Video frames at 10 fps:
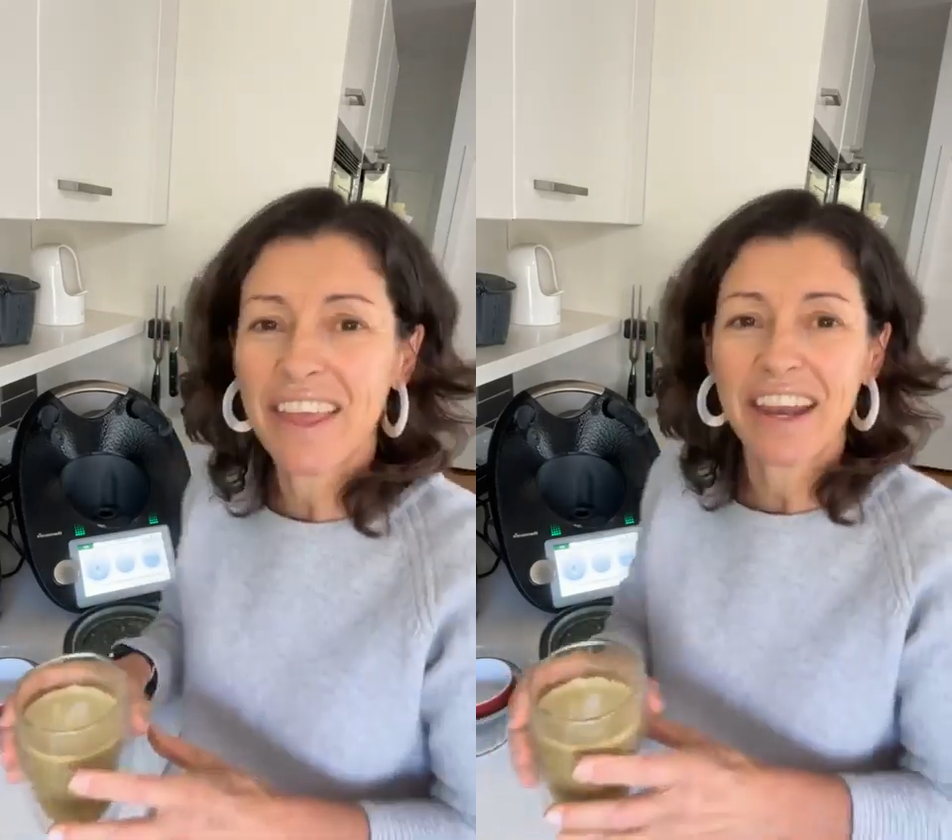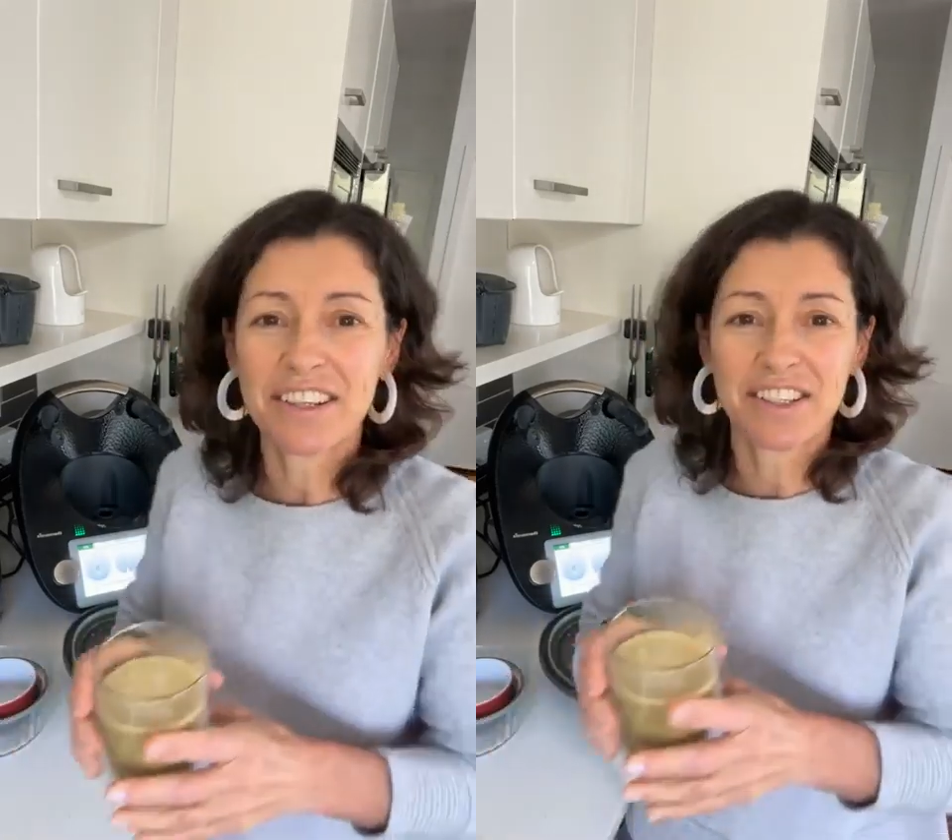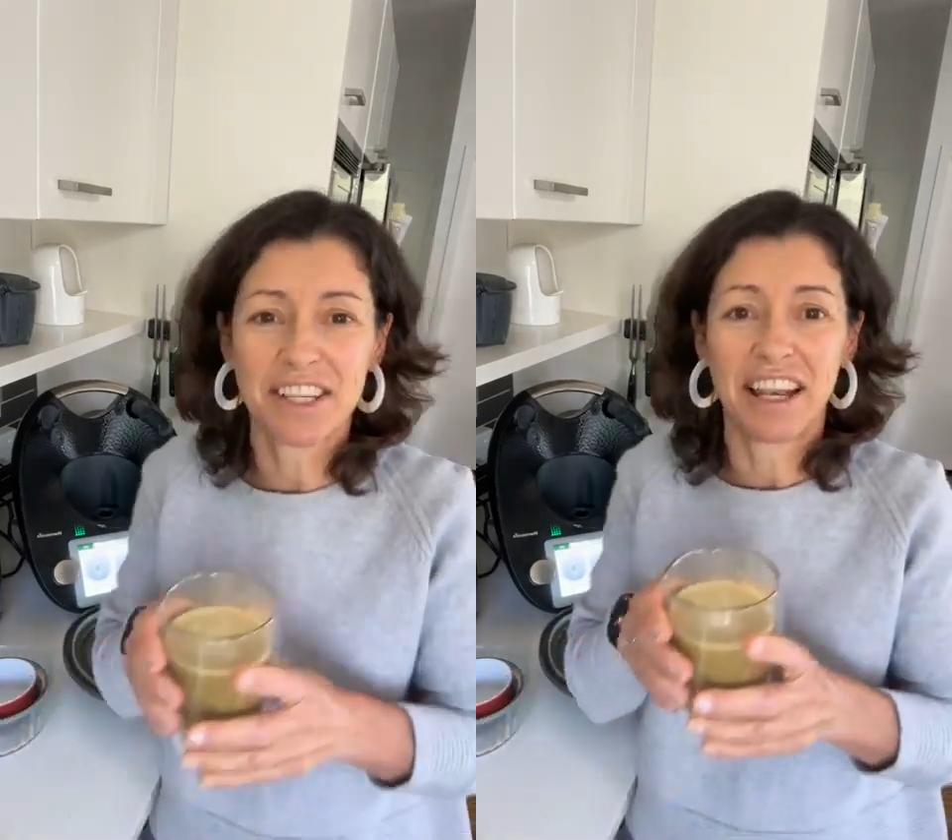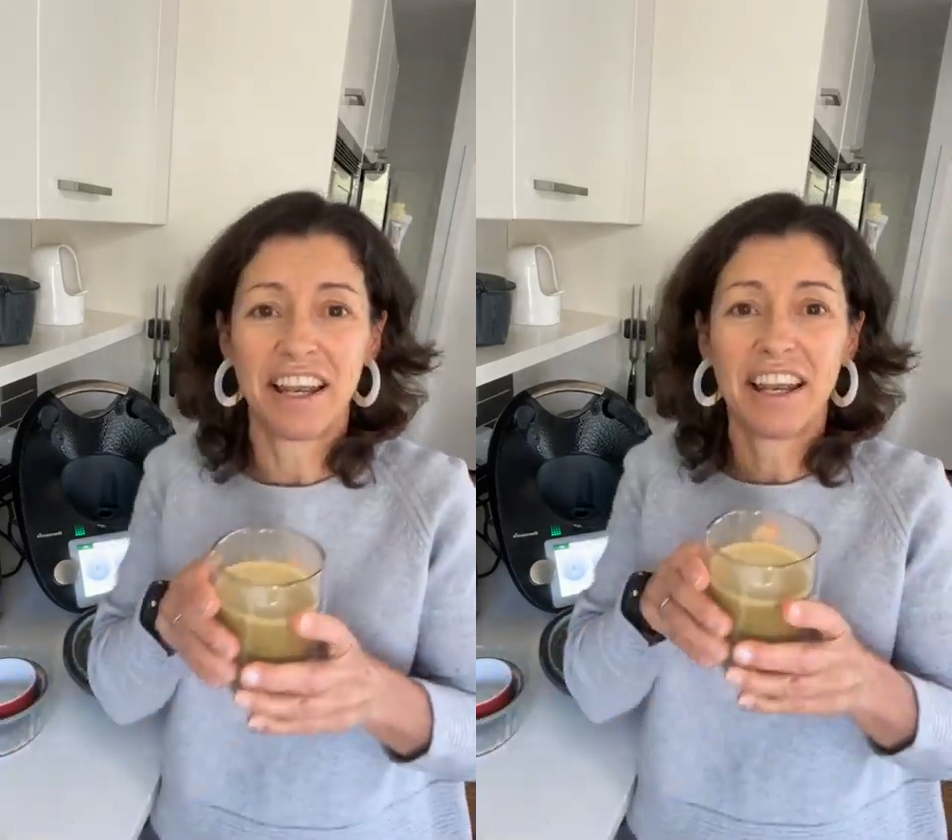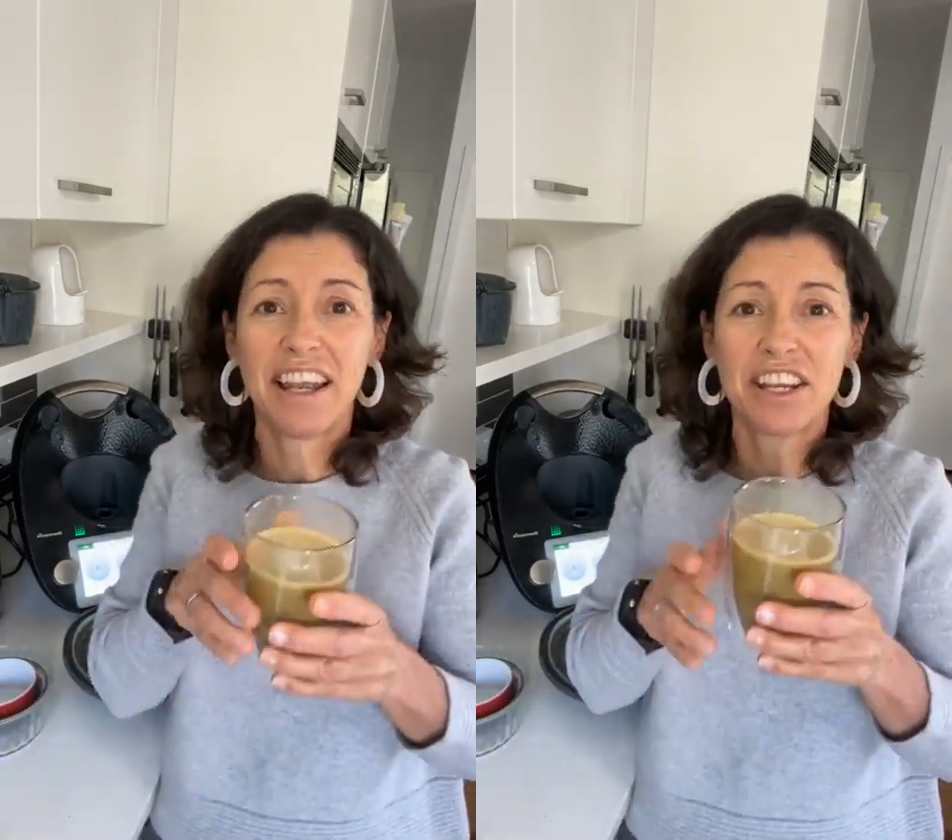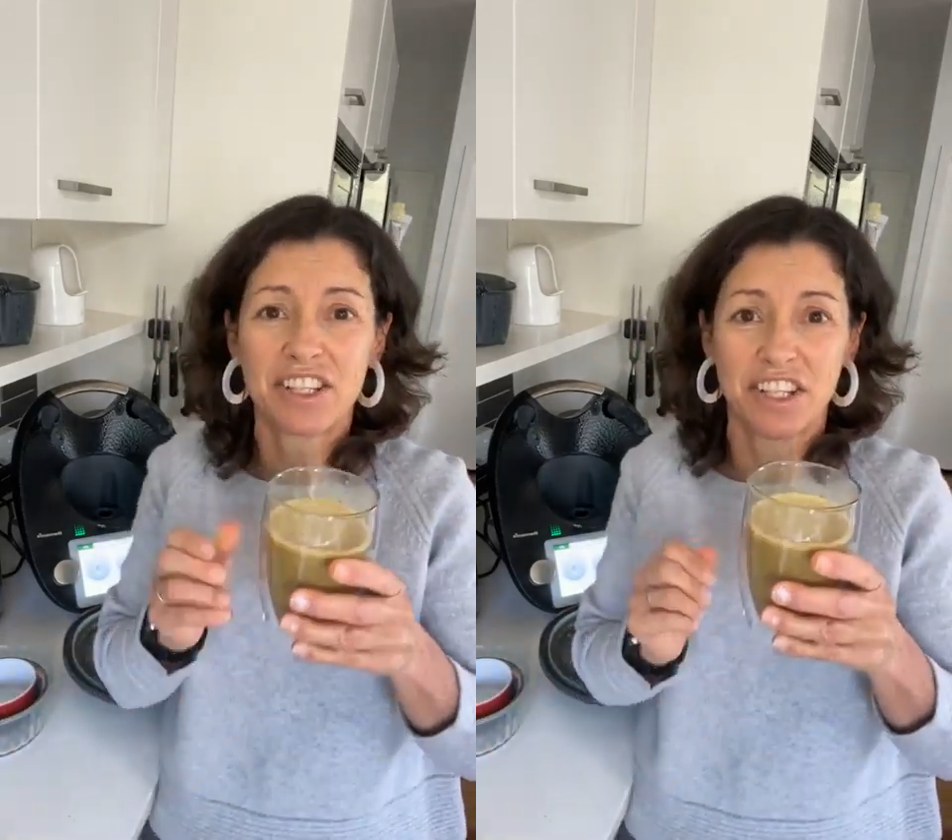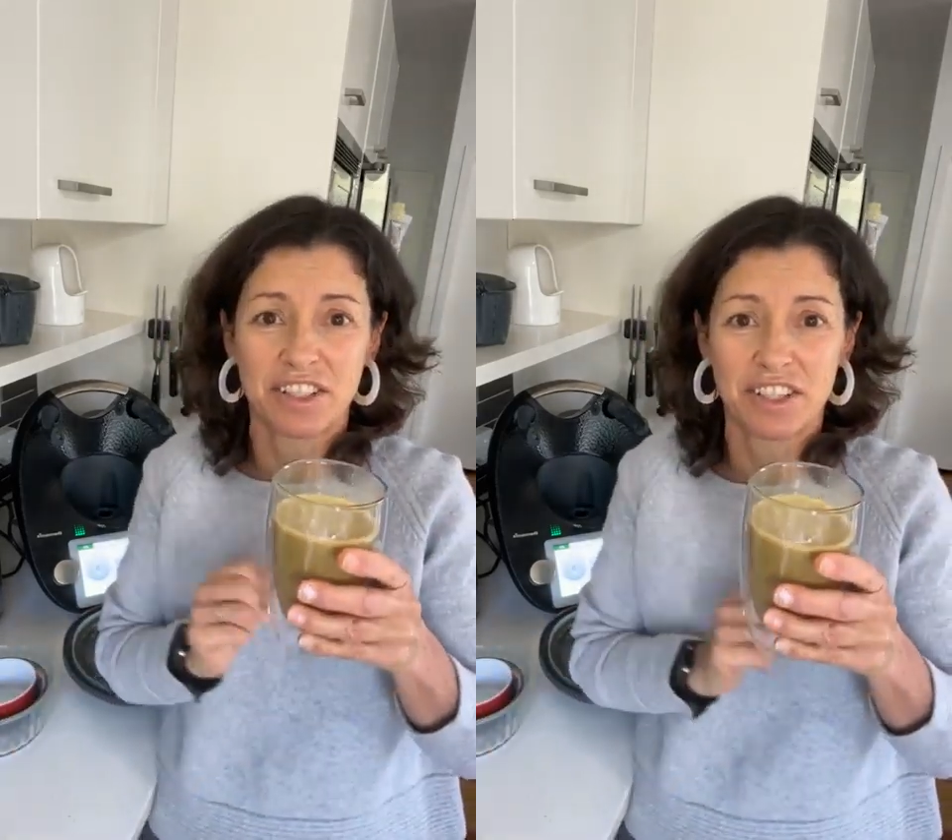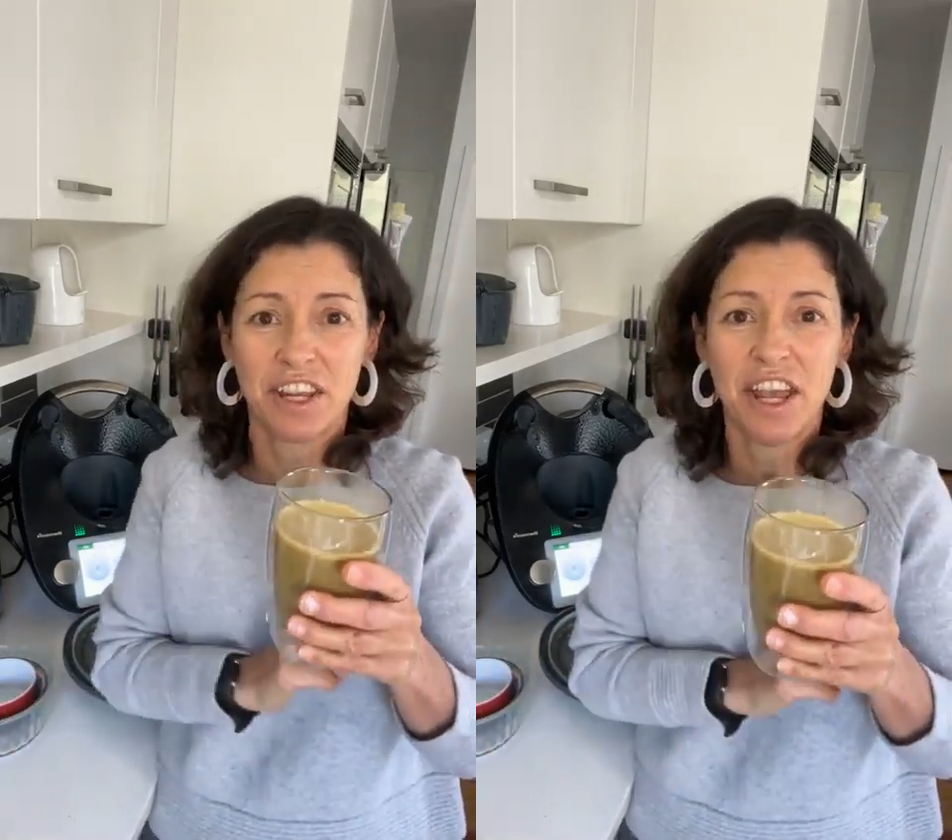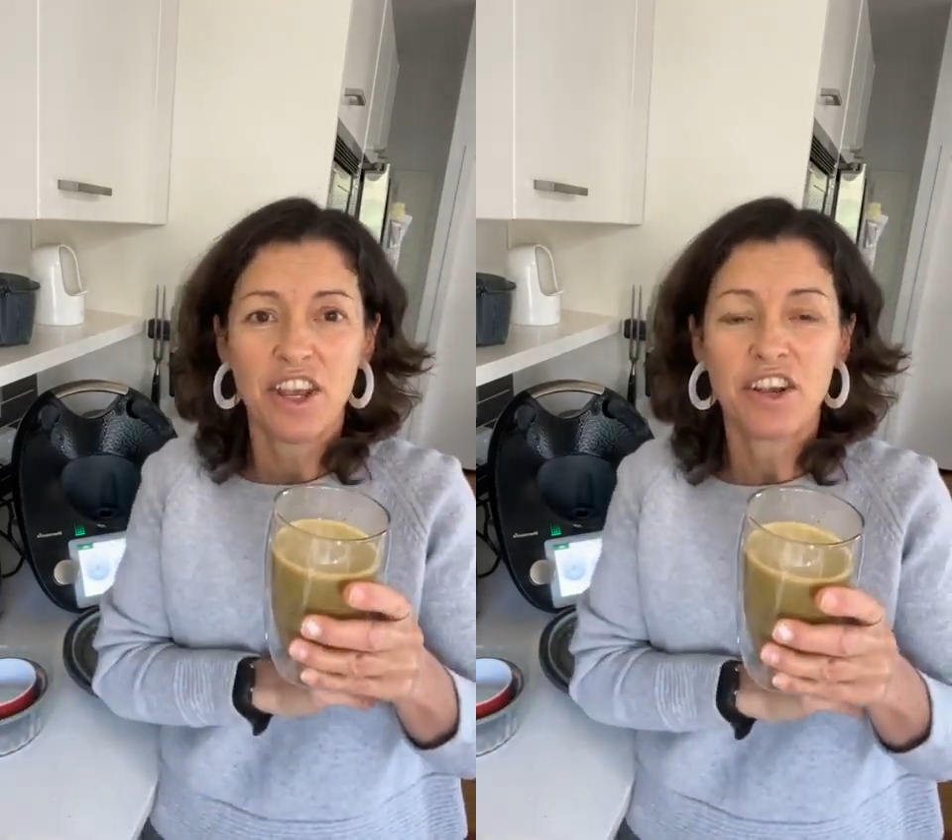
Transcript: that is delicious.